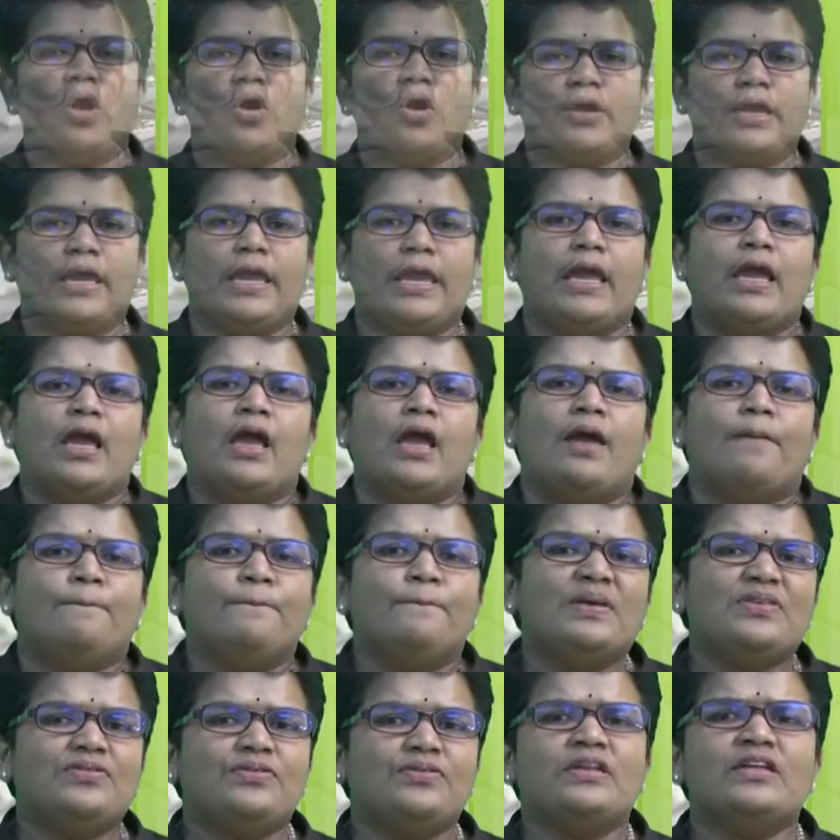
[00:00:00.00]
Okay,
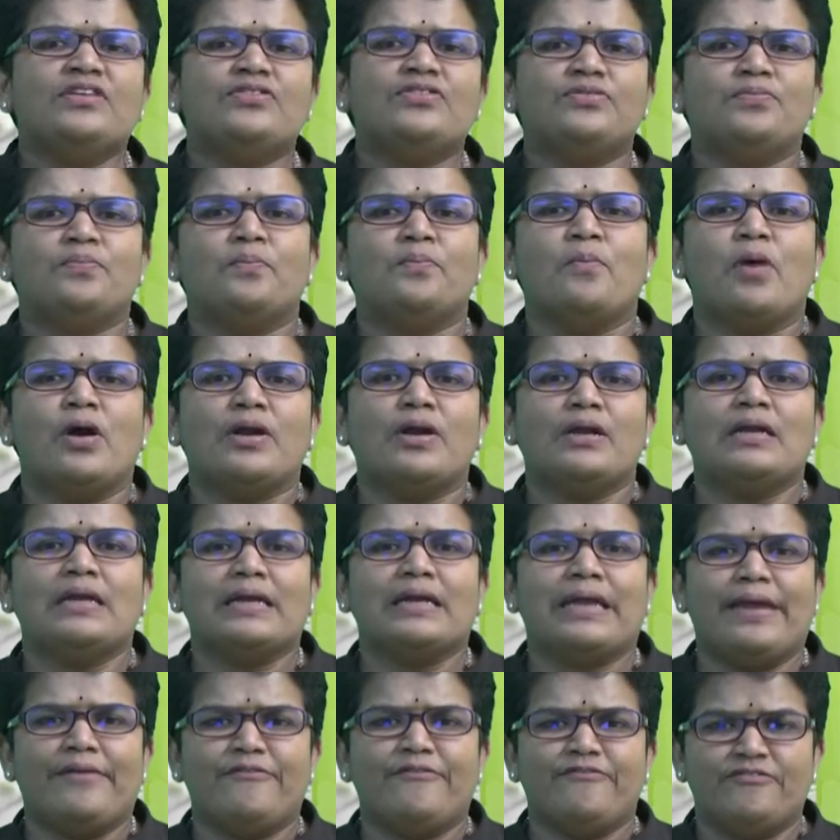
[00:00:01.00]
business model
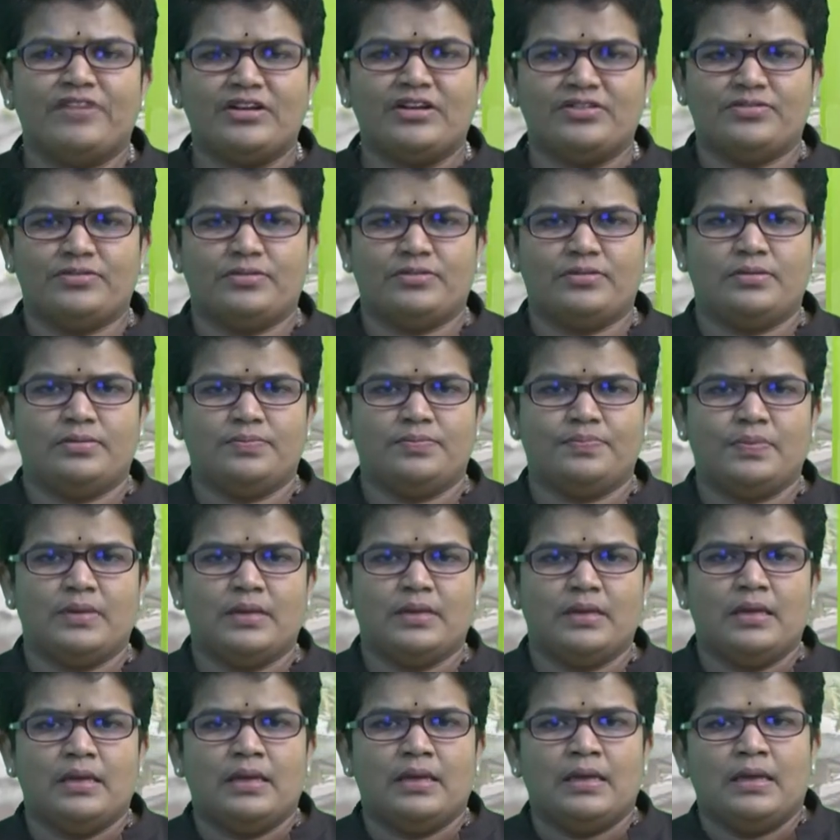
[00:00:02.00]
canvas
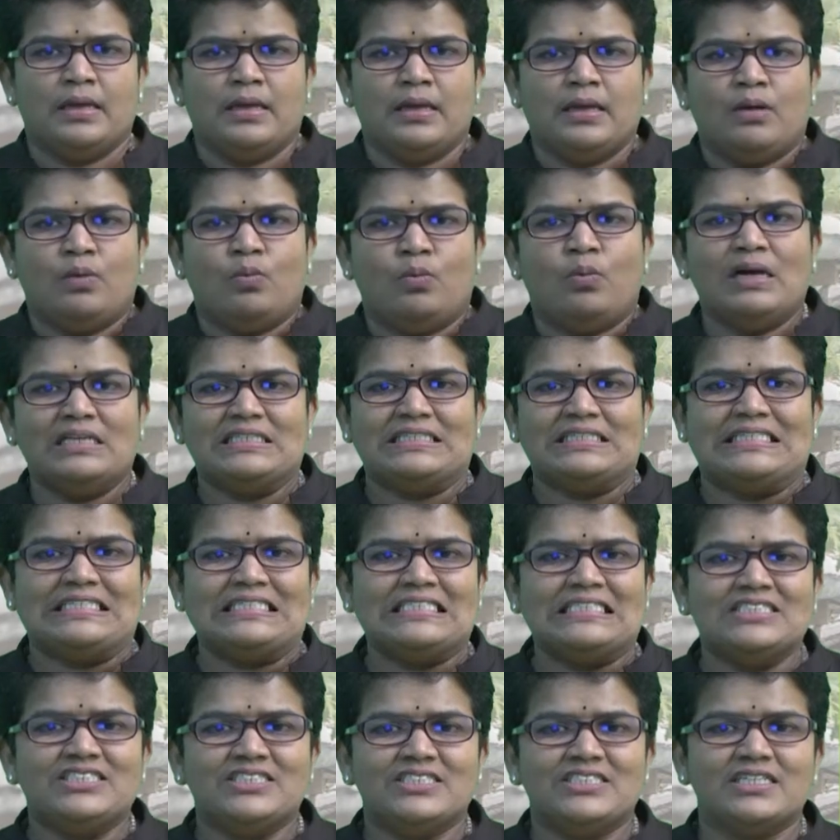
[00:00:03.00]
was
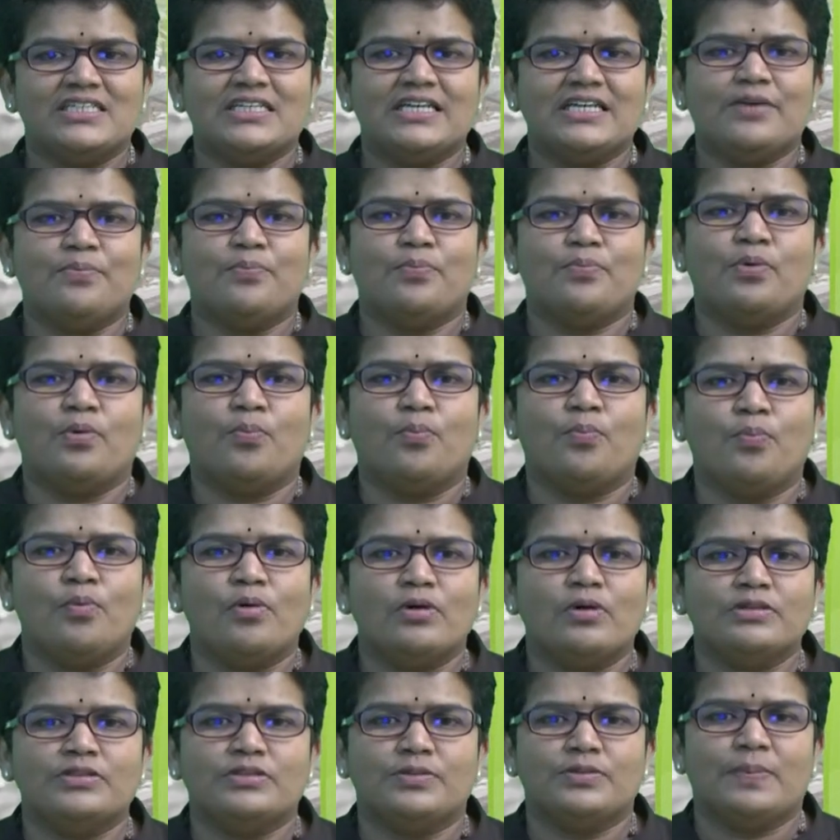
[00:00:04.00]
initially
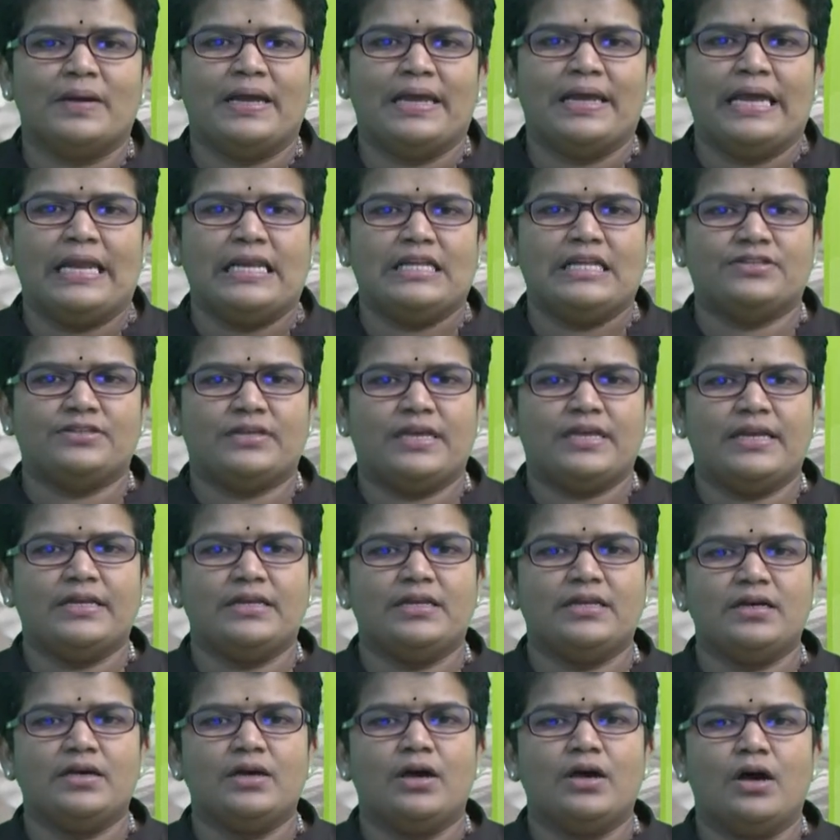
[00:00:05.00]
proposed by
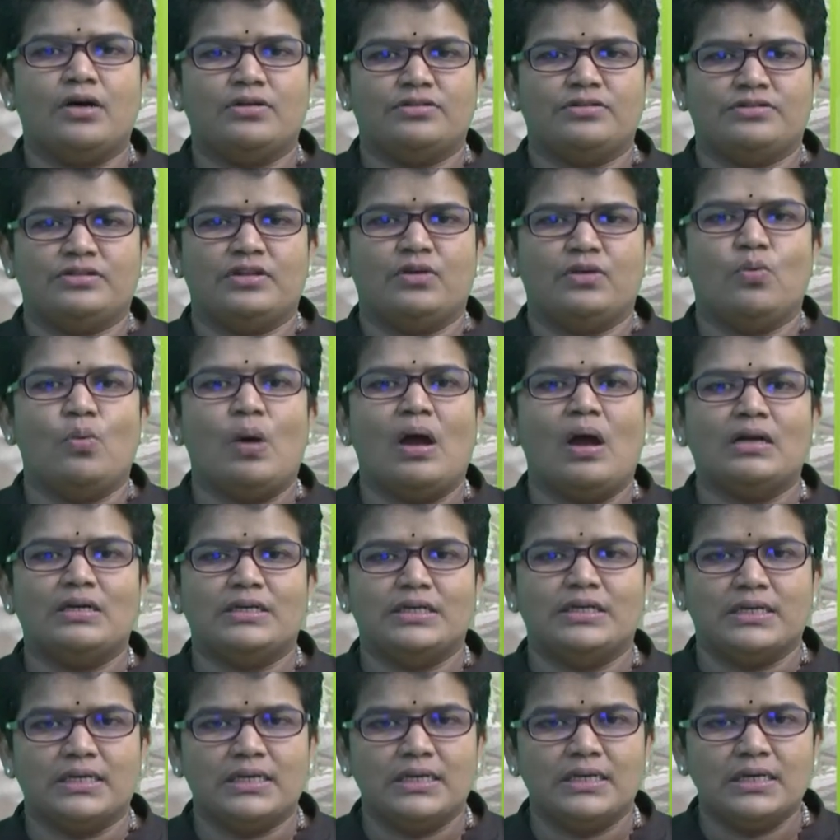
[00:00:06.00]
Alexander
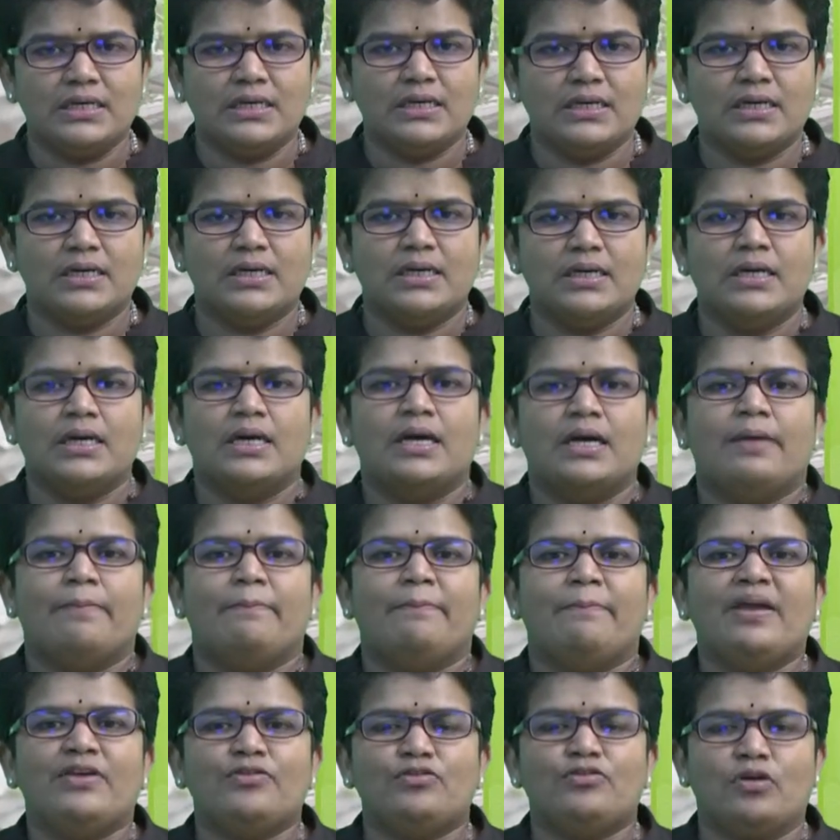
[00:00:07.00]
Osterwalder
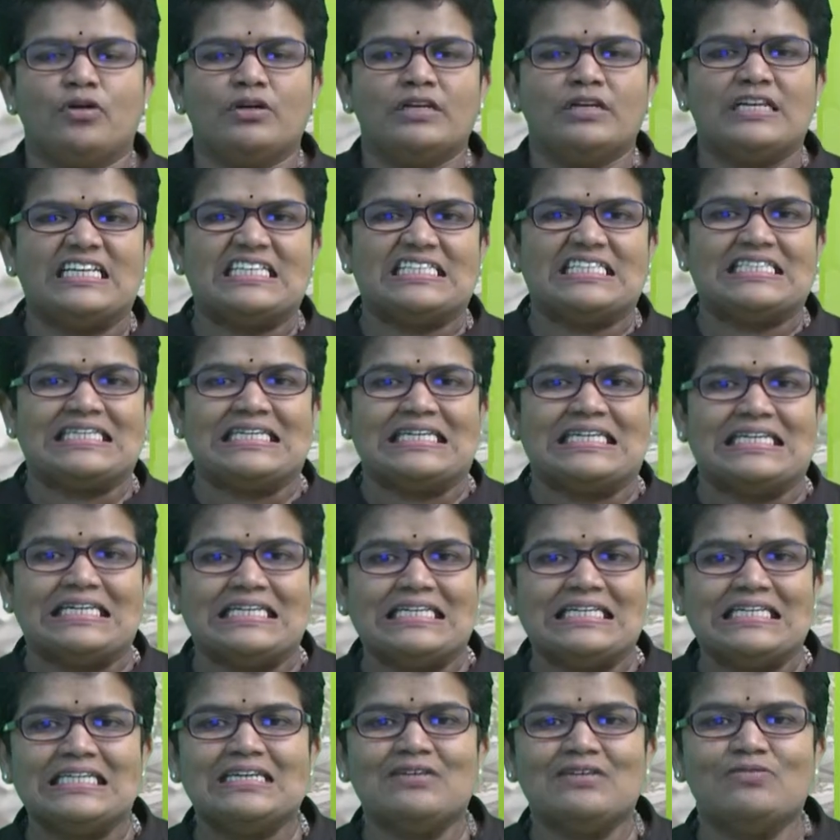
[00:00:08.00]
based on his
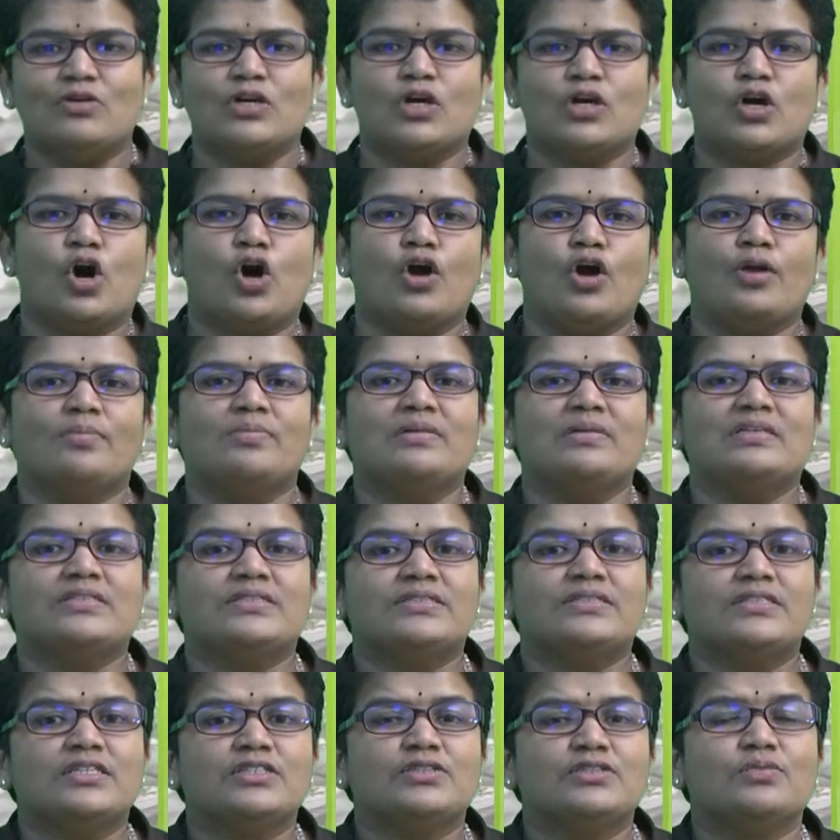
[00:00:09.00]
earlier work on
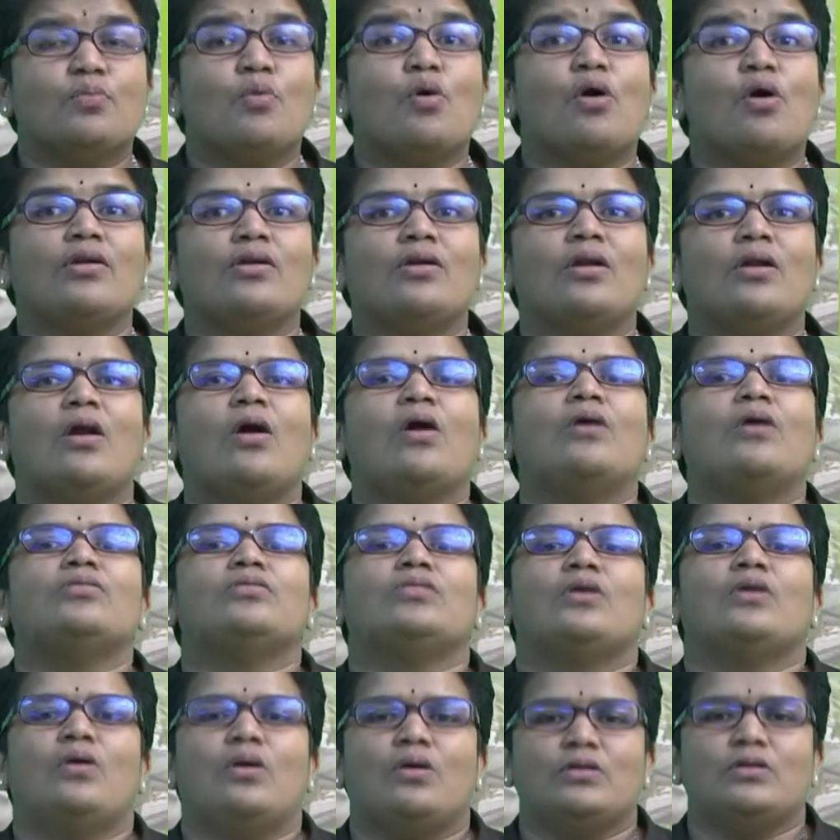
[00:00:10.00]
business model
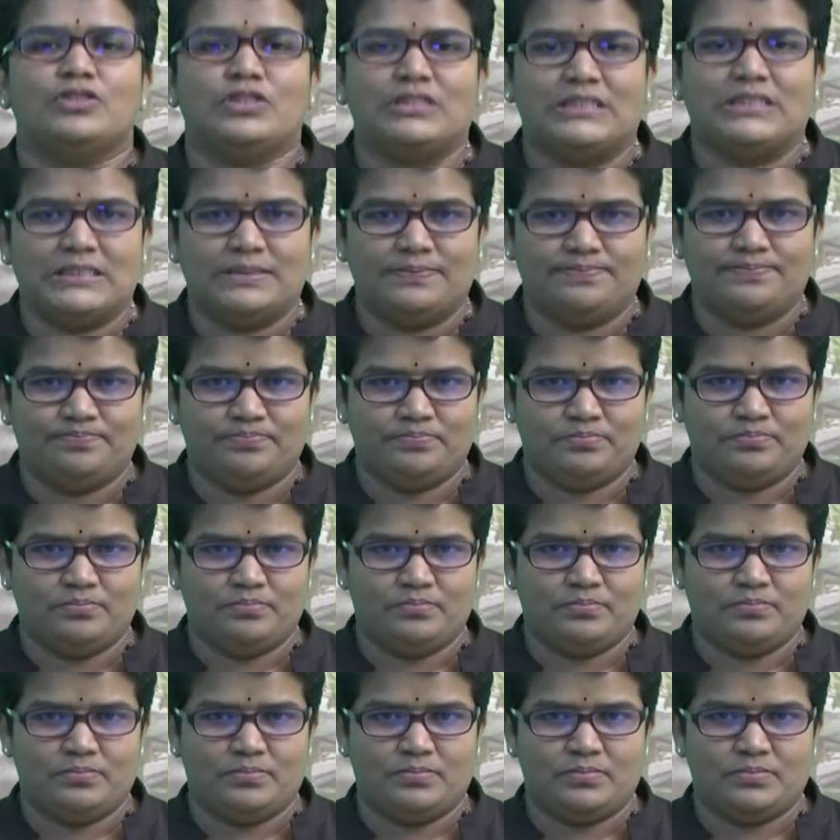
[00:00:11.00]
ontology.
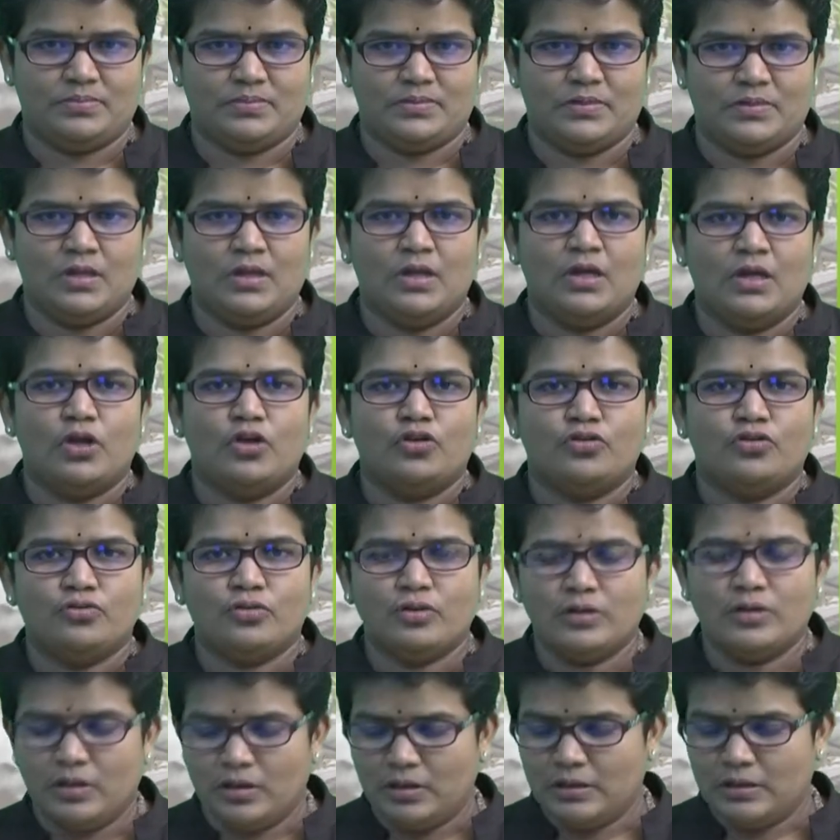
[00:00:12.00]

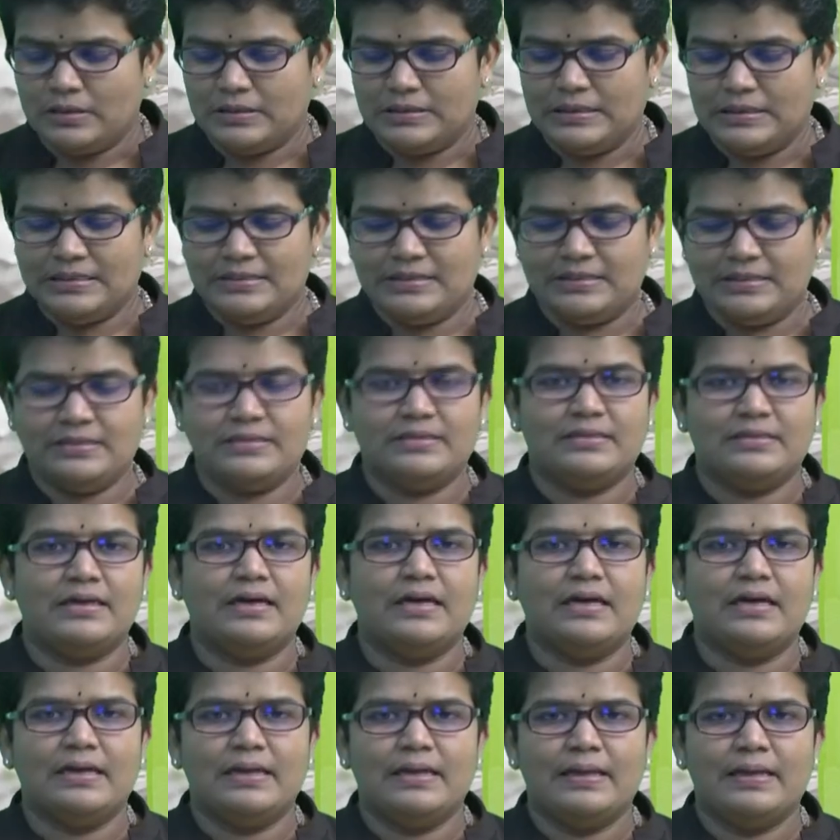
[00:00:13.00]
So this is
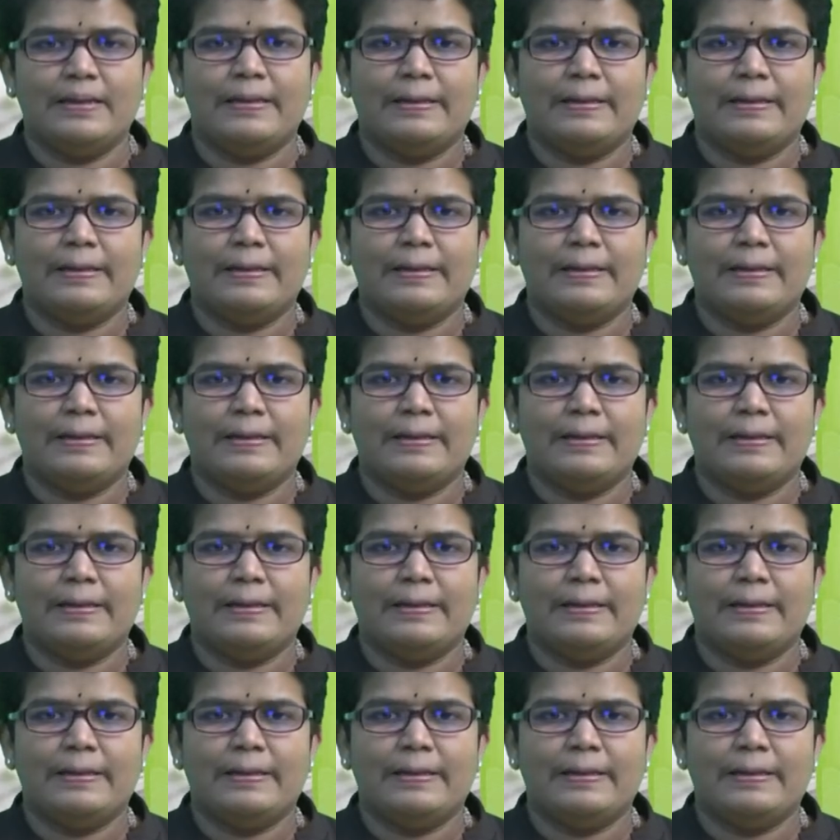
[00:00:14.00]
the